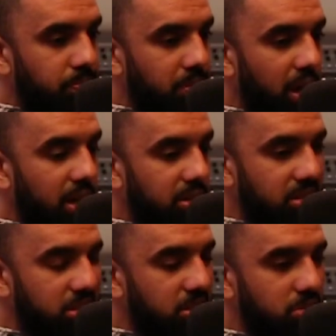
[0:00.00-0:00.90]
I guess I
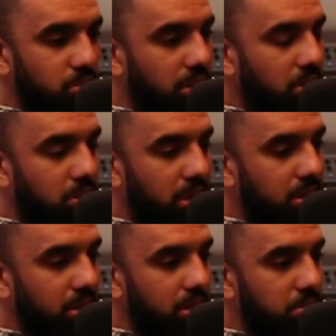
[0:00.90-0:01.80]
just went
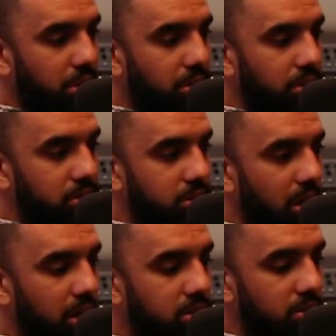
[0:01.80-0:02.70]
quiet because I
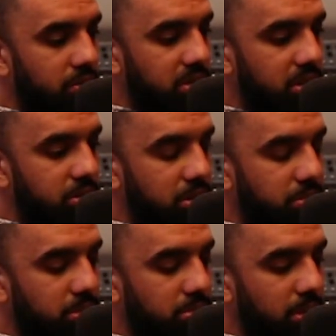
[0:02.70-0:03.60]
had to obviously
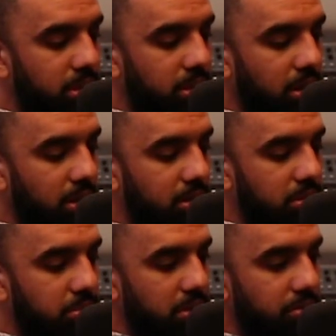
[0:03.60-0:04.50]
support my dad and my
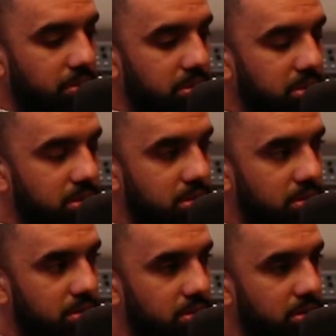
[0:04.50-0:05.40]
brother and my
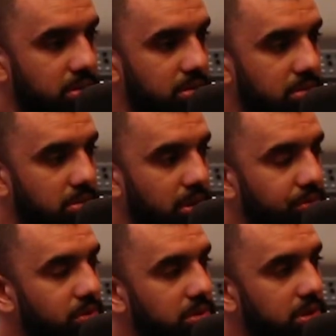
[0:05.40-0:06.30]
sisters and my
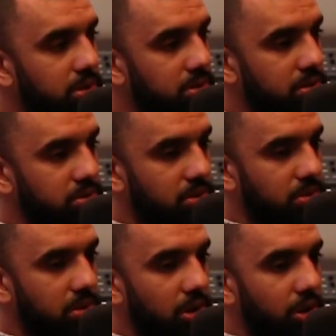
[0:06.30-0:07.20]
nephews and nieces. So,
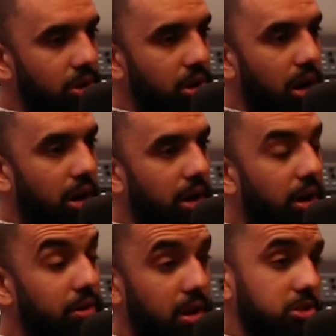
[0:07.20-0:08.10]

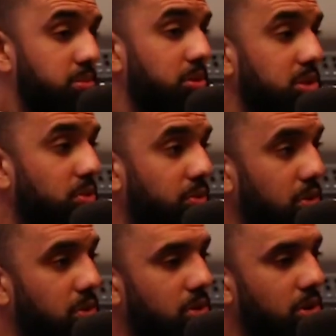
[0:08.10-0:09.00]
I to be honest with
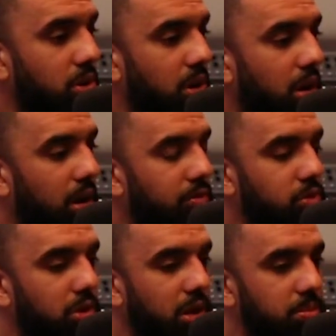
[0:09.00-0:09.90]
you, I've
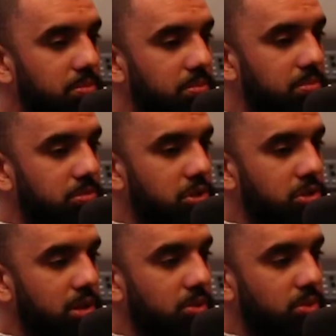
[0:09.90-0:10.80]
not come to
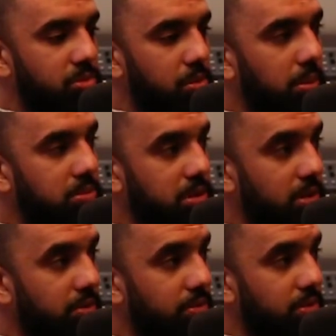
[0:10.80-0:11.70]
terms with my mum's
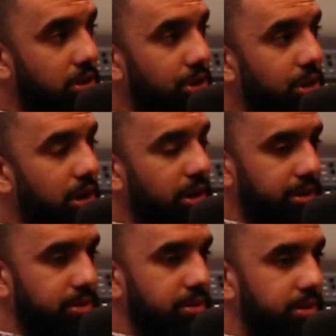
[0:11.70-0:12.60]
death,
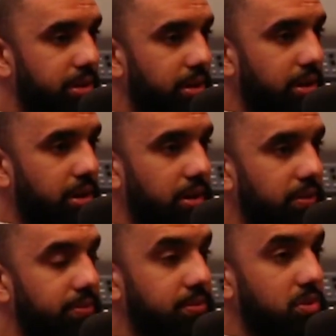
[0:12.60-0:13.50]
and I've